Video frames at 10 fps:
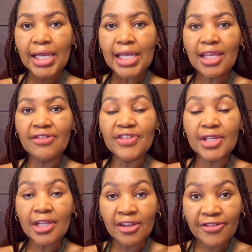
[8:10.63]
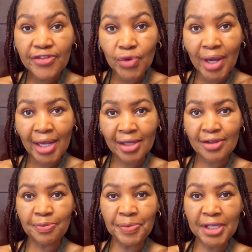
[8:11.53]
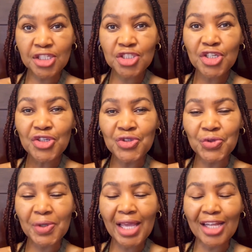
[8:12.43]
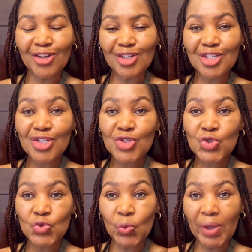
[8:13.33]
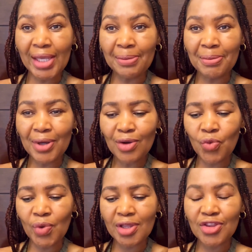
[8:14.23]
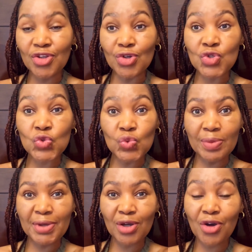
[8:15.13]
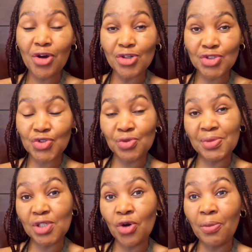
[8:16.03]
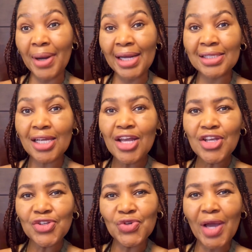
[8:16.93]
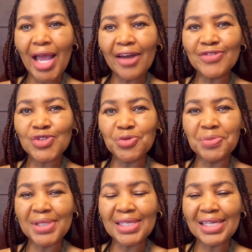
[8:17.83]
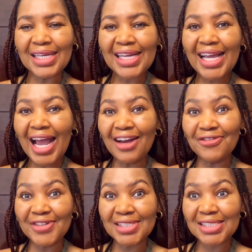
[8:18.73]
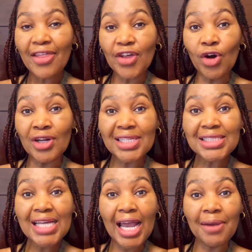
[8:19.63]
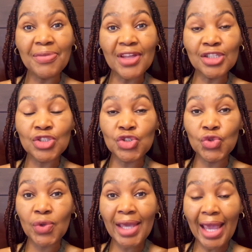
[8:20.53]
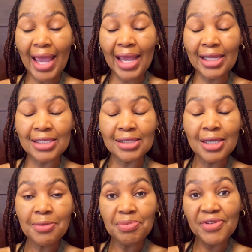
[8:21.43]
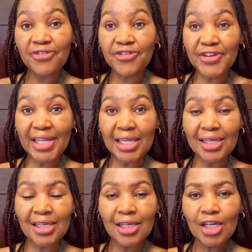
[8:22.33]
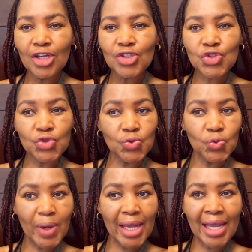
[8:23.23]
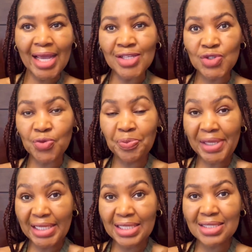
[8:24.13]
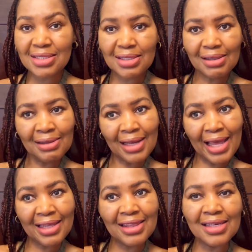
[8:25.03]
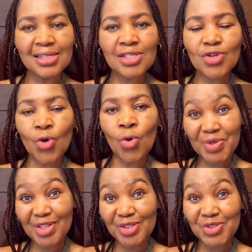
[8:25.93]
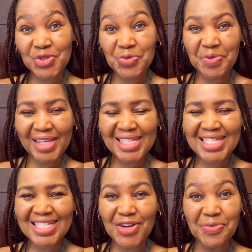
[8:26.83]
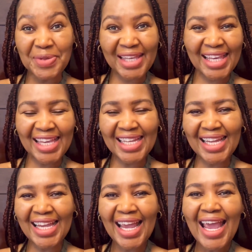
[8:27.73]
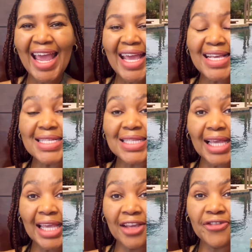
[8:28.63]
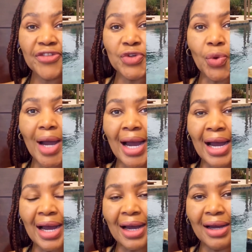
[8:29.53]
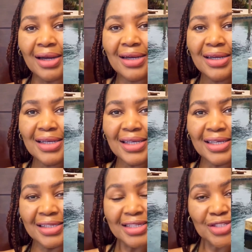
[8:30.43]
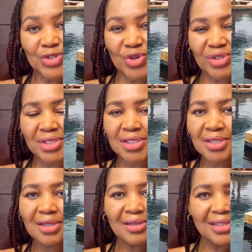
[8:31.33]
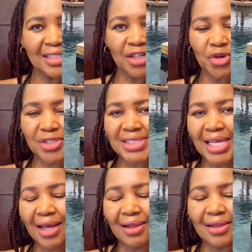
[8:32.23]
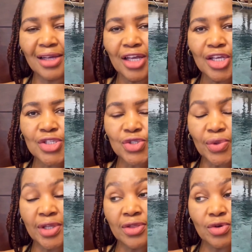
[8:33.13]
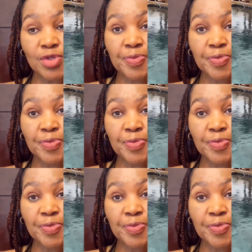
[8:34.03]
Even if you are at the beach, you cannot swim with your swimming costume in Oman. You have to be covered. The only time that you can be free to wear as you please, like this, or with your two-piece or bikini, is if you are in a resort, in a hotel. So in those